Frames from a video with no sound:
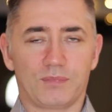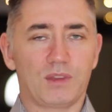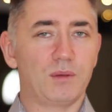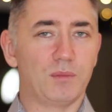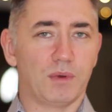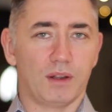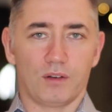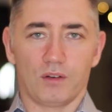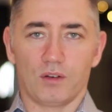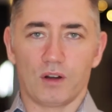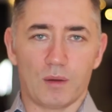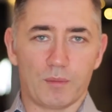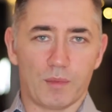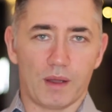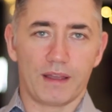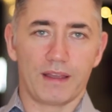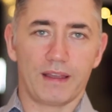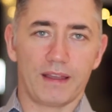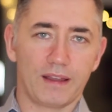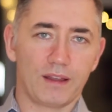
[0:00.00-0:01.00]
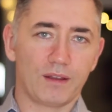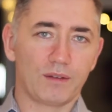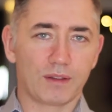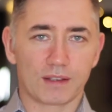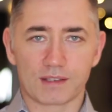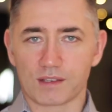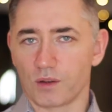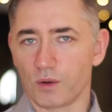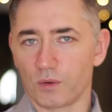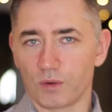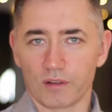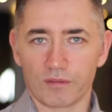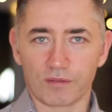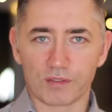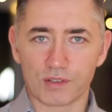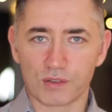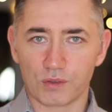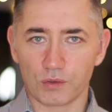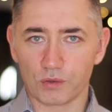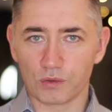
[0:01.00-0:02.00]
You might not like my hair, that's a whole other
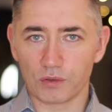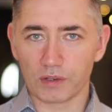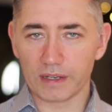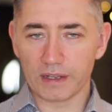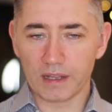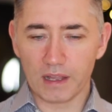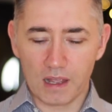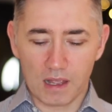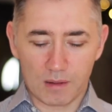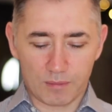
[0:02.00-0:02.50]
story.